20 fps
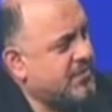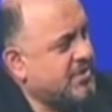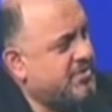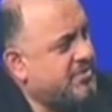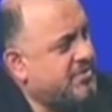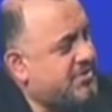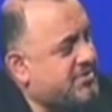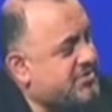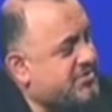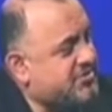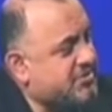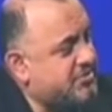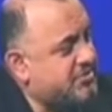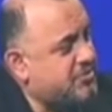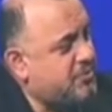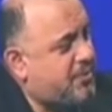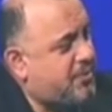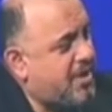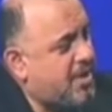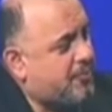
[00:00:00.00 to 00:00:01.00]
This is a
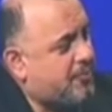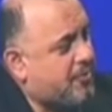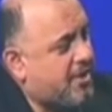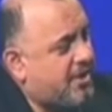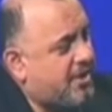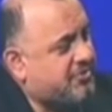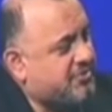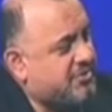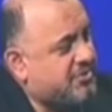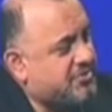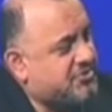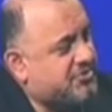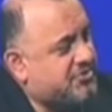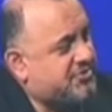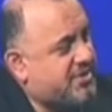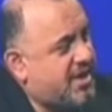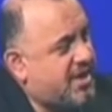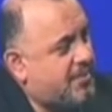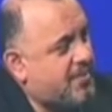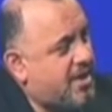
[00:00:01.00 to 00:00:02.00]
new paper, actually, that
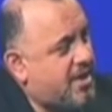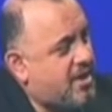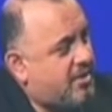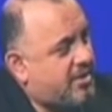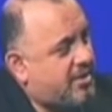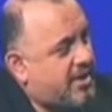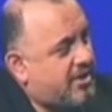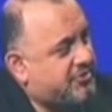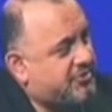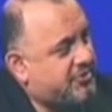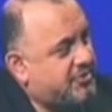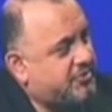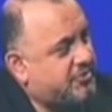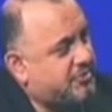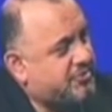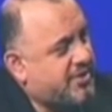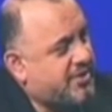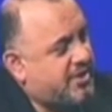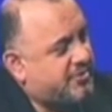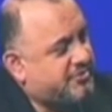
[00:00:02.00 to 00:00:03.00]
just came out actually in
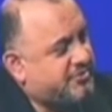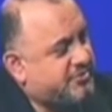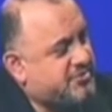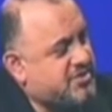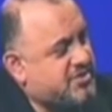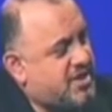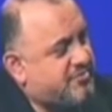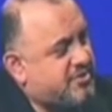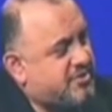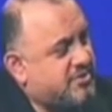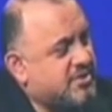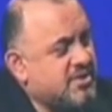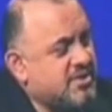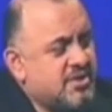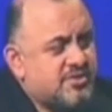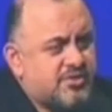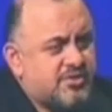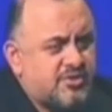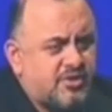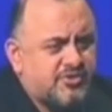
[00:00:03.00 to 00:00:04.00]
2007
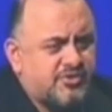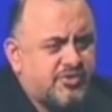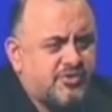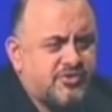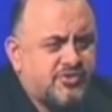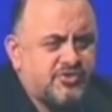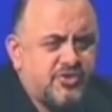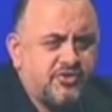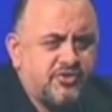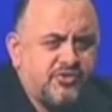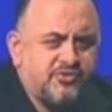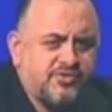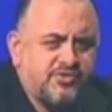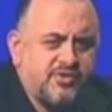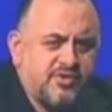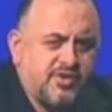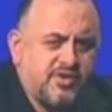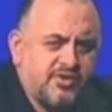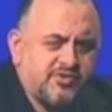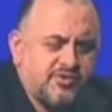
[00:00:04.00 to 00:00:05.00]
that also
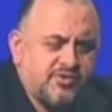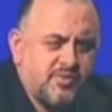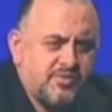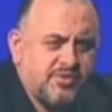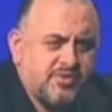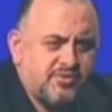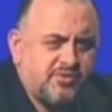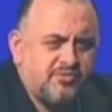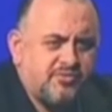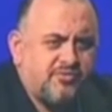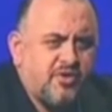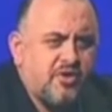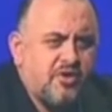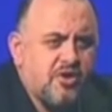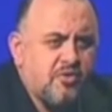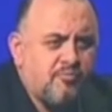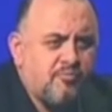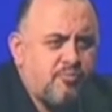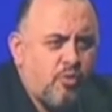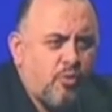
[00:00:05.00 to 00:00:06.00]
shows something that's
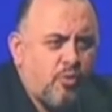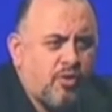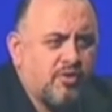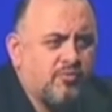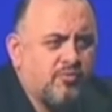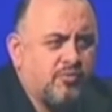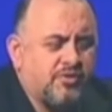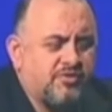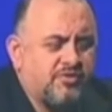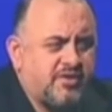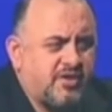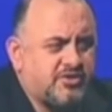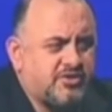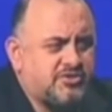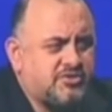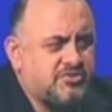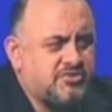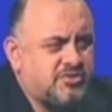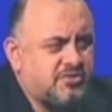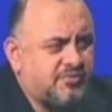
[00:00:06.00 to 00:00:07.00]
very important with
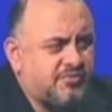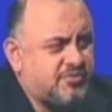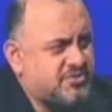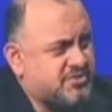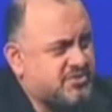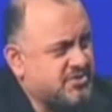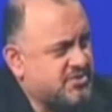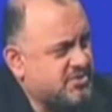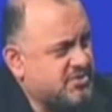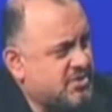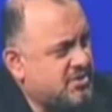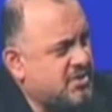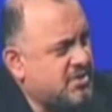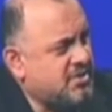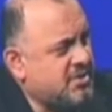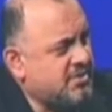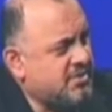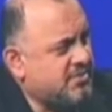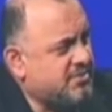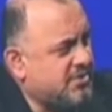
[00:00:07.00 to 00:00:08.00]
textured surfaces.
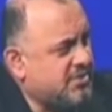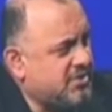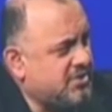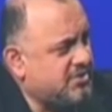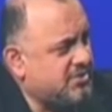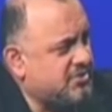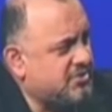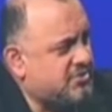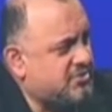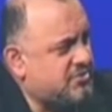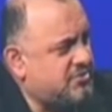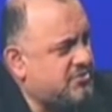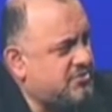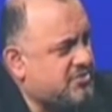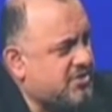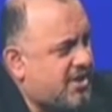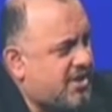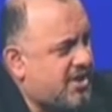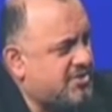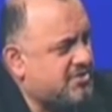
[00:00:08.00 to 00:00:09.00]
The two
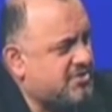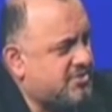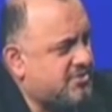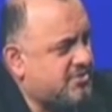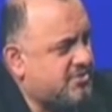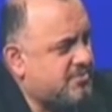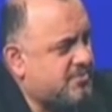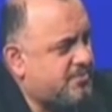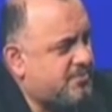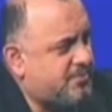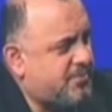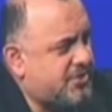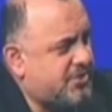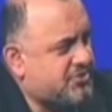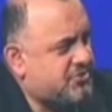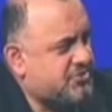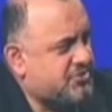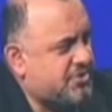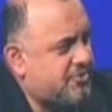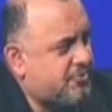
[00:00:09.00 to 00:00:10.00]
slides on the
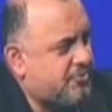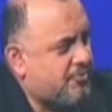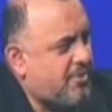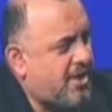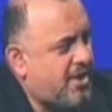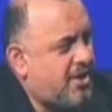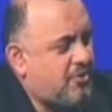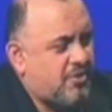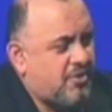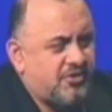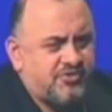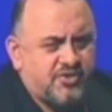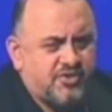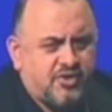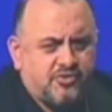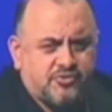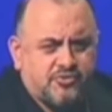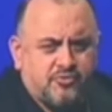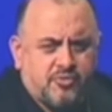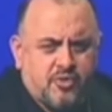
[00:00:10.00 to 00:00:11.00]
pictures on the right are
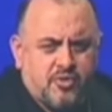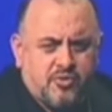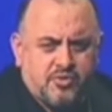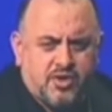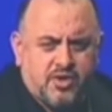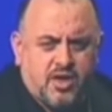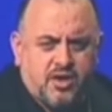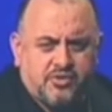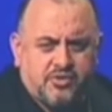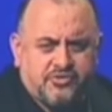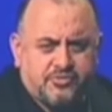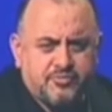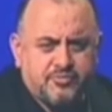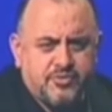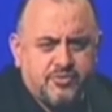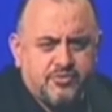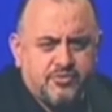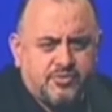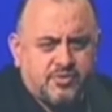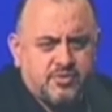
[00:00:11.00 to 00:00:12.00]
cells grown on a
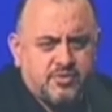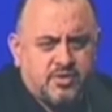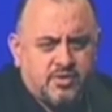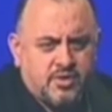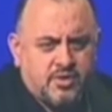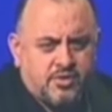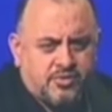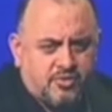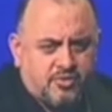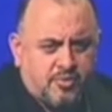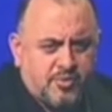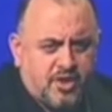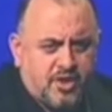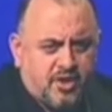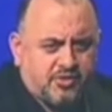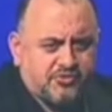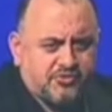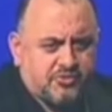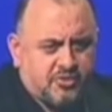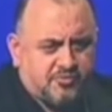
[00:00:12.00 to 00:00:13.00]
smooth
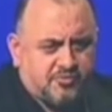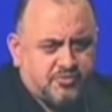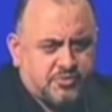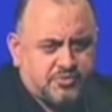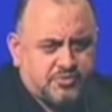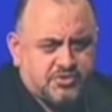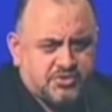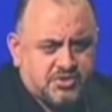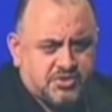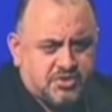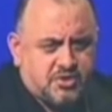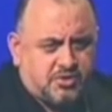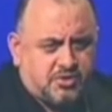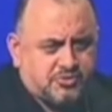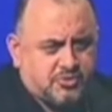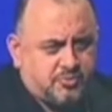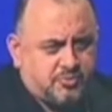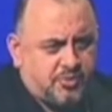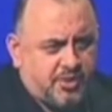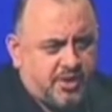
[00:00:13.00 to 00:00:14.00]
Thermonox surface, which is a
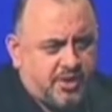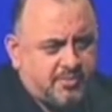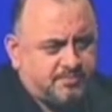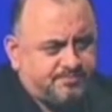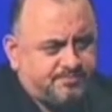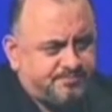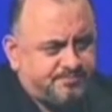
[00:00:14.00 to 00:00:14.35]
culture plate.